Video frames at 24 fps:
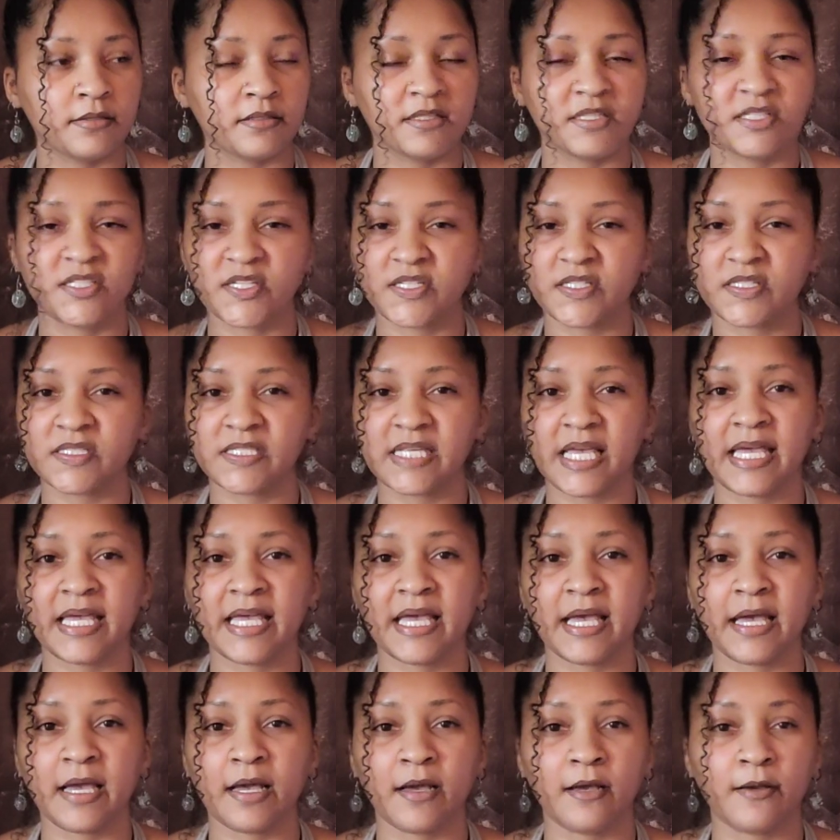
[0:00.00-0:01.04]
just
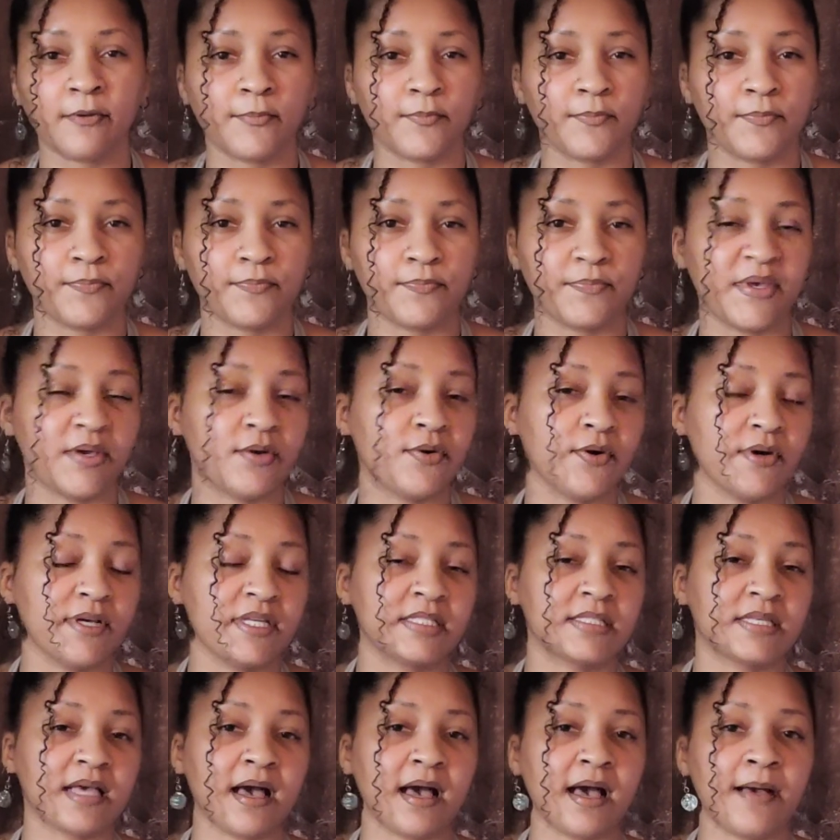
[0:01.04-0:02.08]
saying,
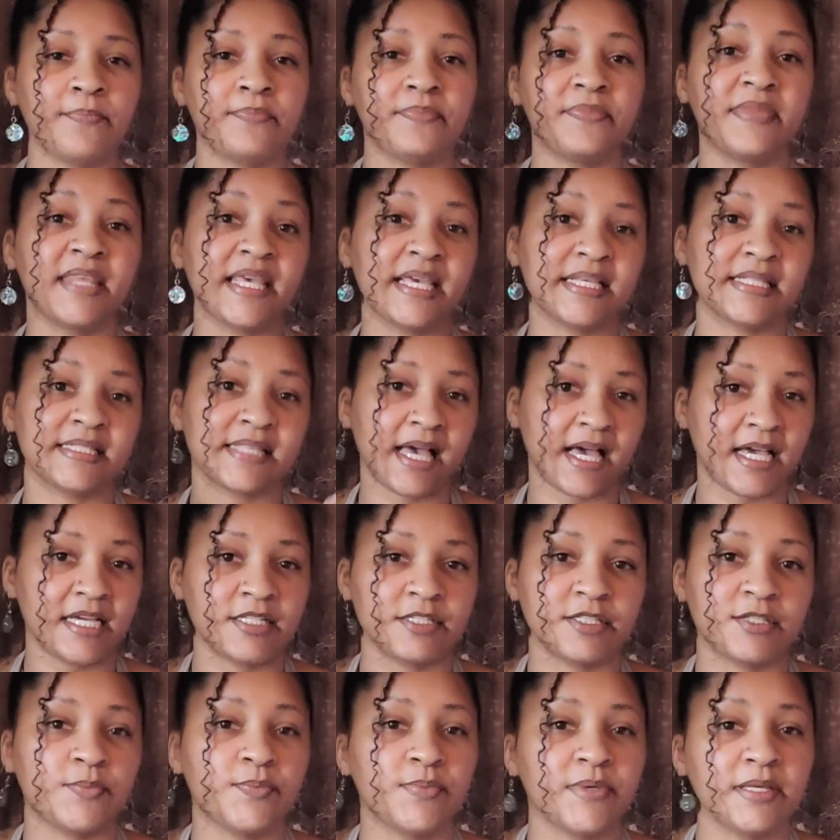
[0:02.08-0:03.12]
because I'm this, I
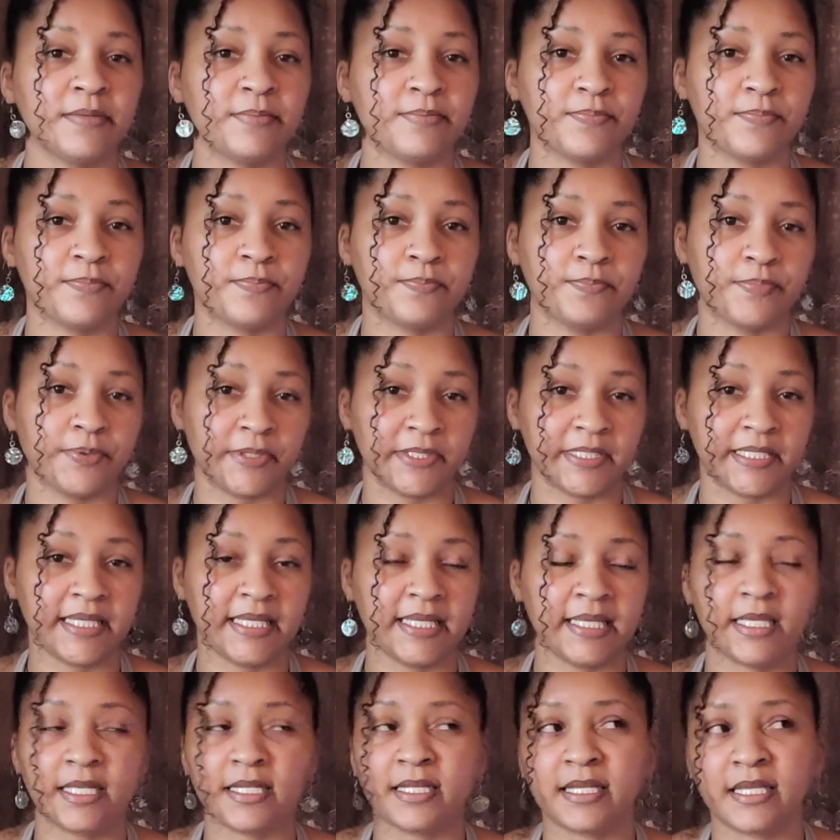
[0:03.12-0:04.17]
should be put
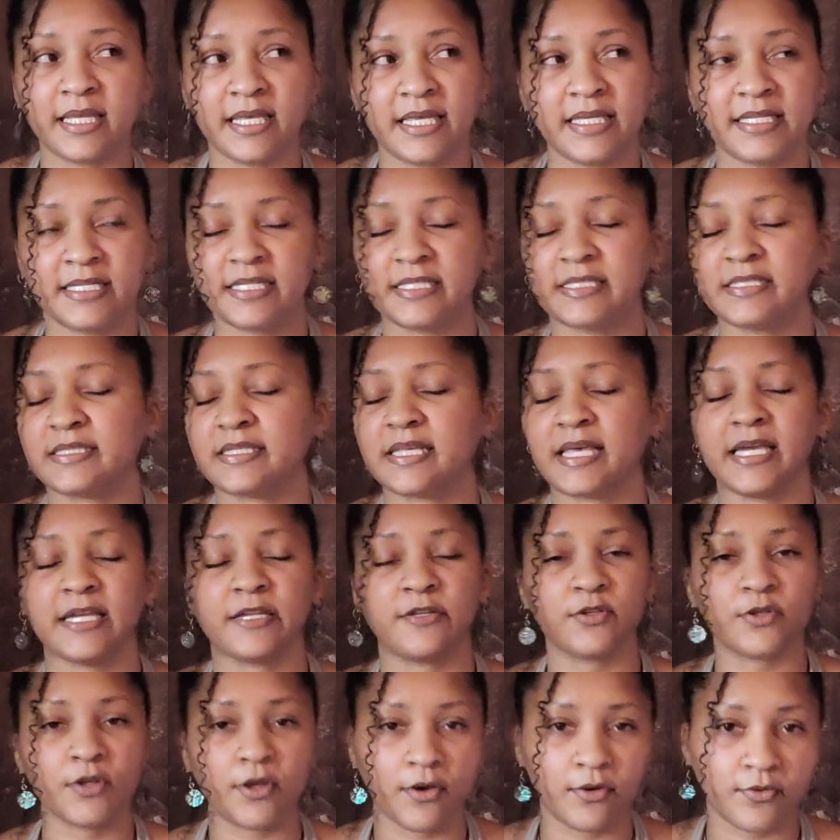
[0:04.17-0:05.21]
in, and it's like,
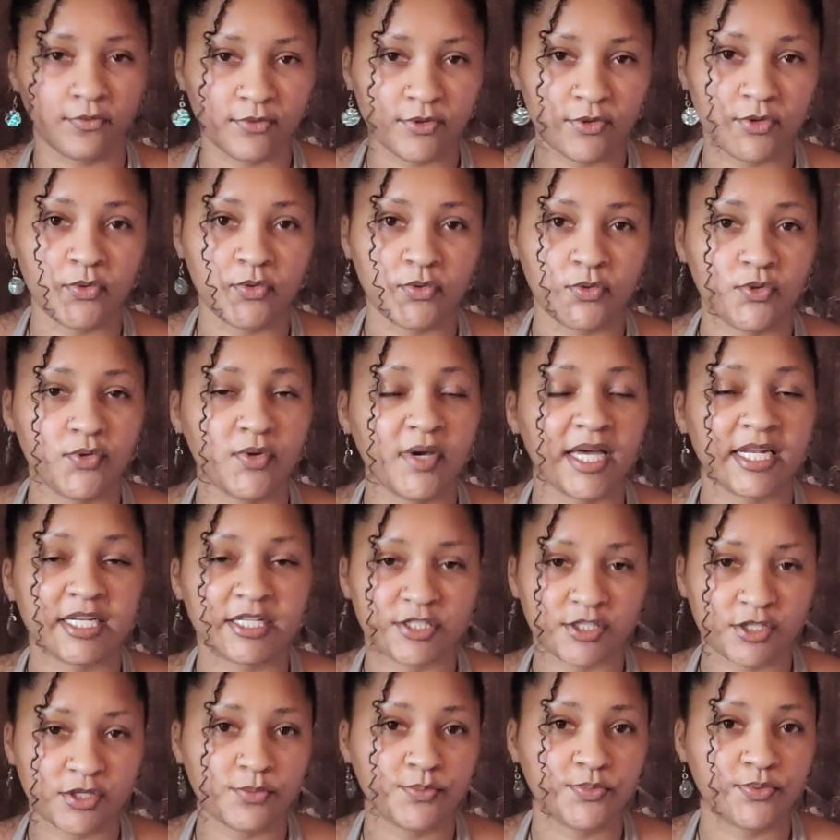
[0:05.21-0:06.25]
no, you got to
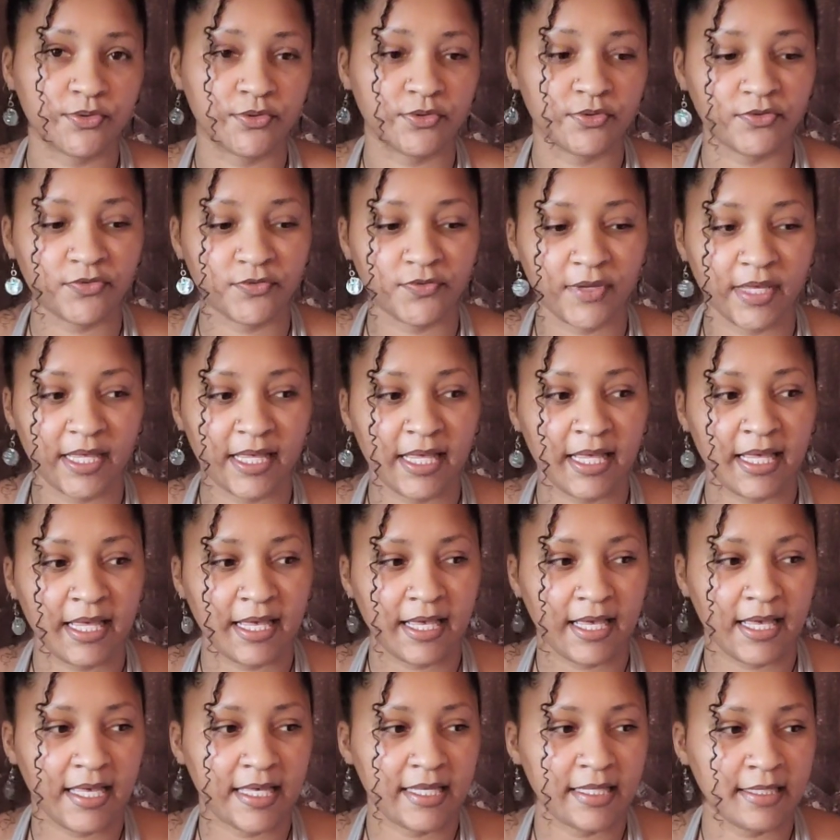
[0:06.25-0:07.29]
show proof.
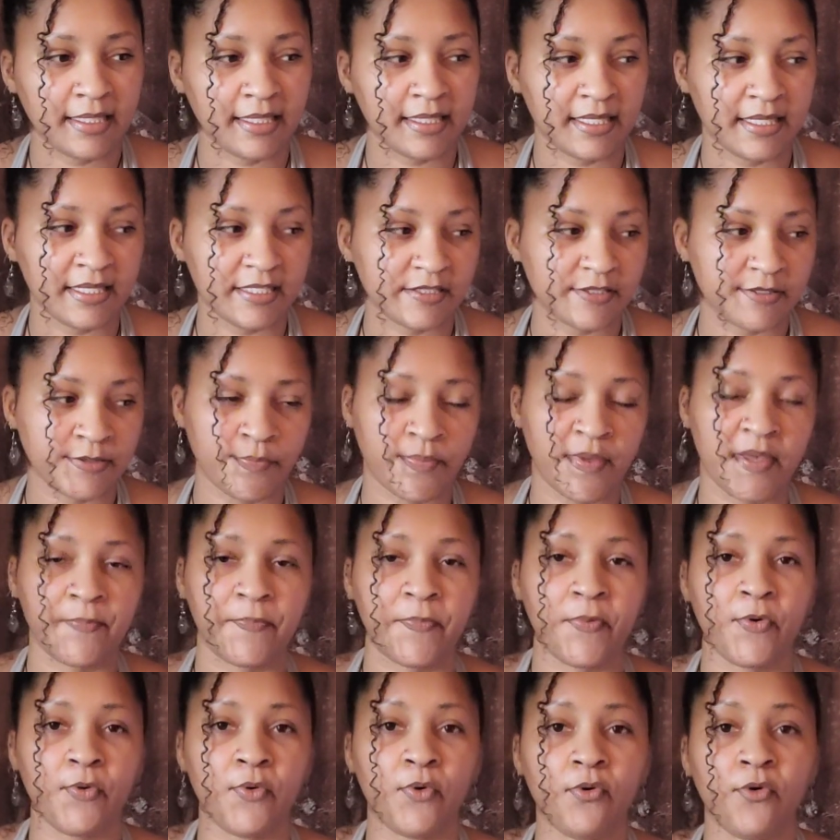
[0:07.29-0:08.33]
And then there's some
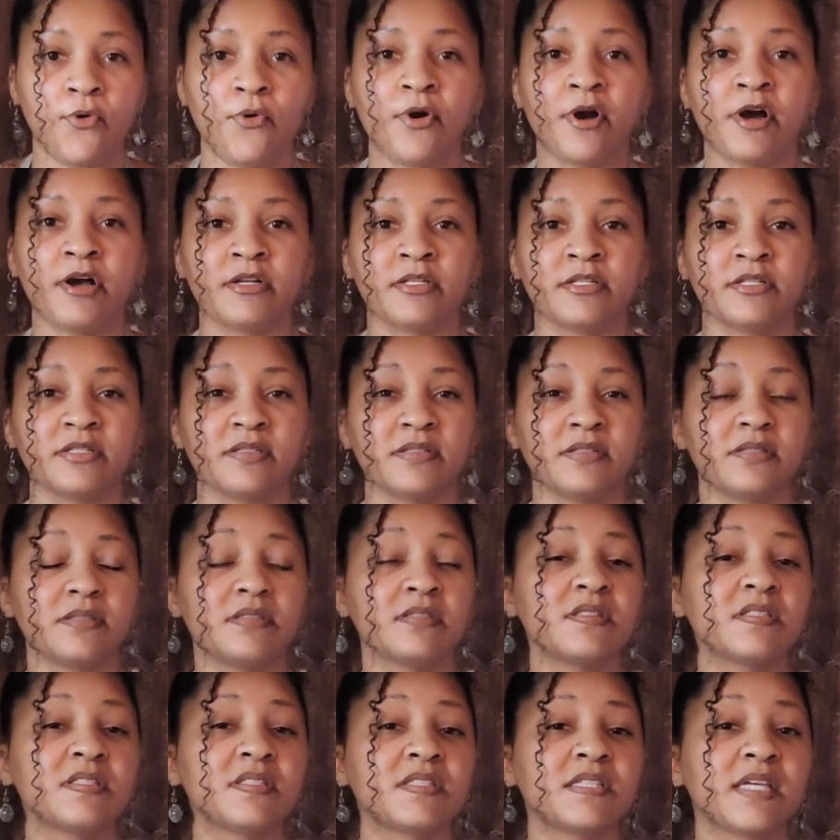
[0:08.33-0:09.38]
people who are
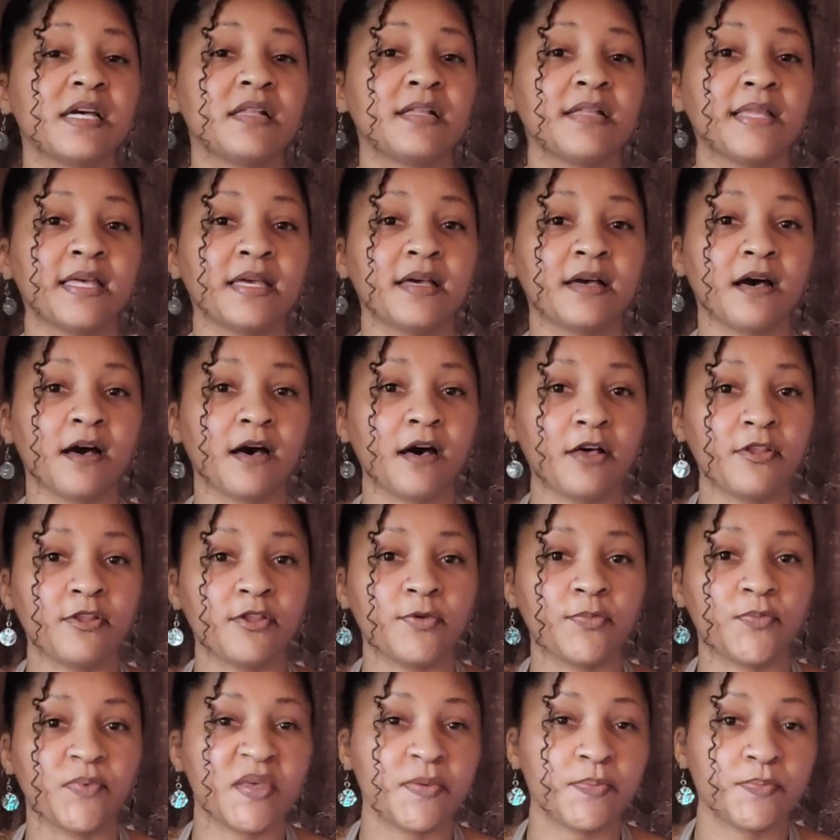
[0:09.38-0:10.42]
stealing other
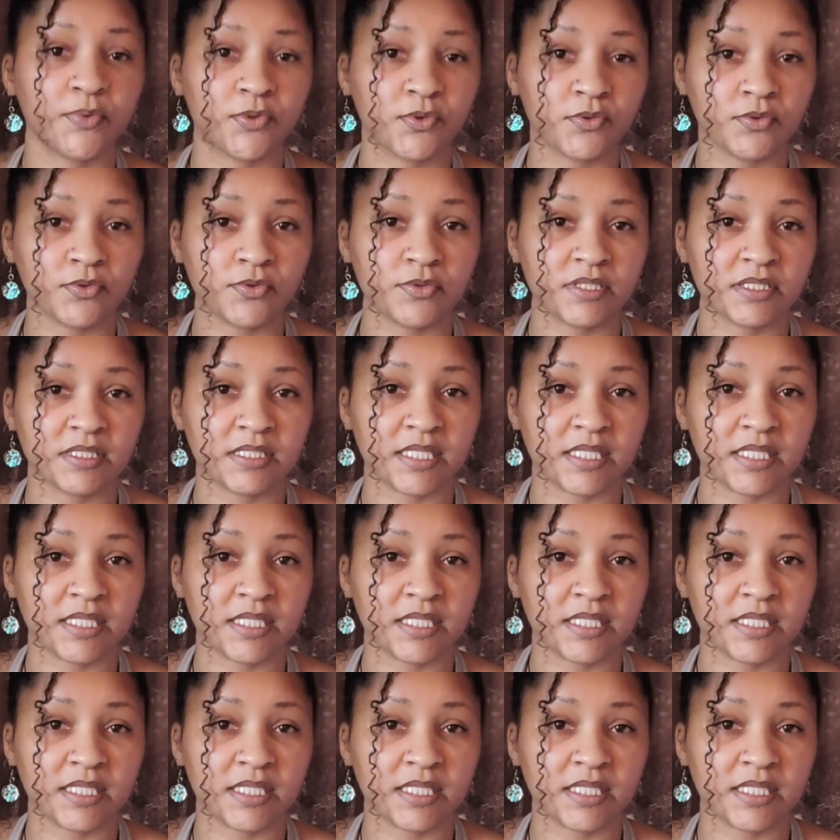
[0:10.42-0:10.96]
people's